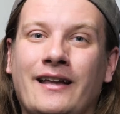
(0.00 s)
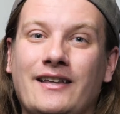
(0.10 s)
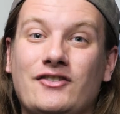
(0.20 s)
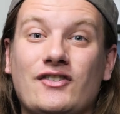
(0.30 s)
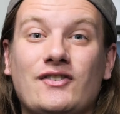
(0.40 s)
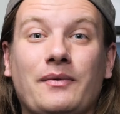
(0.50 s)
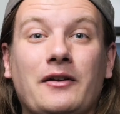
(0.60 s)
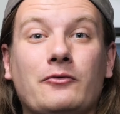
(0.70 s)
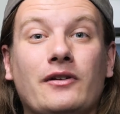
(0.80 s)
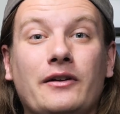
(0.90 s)
It's just
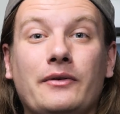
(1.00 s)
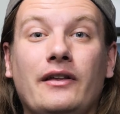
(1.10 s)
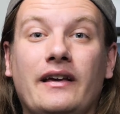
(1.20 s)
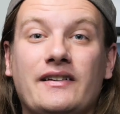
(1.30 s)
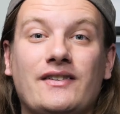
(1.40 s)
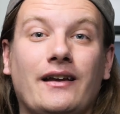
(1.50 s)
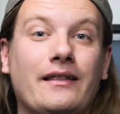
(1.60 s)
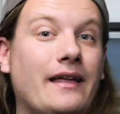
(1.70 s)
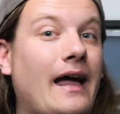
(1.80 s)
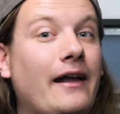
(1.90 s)
something really, really
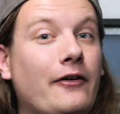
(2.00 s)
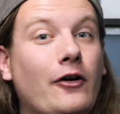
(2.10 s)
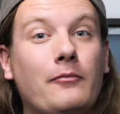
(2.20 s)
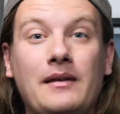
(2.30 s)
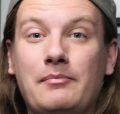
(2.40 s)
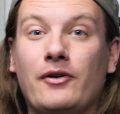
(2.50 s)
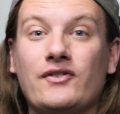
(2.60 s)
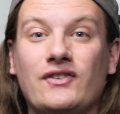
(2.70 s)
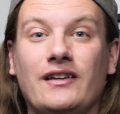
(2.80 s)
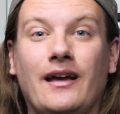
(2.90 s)
exciting that, I don't know, me
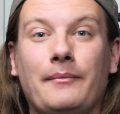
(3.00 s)
personally,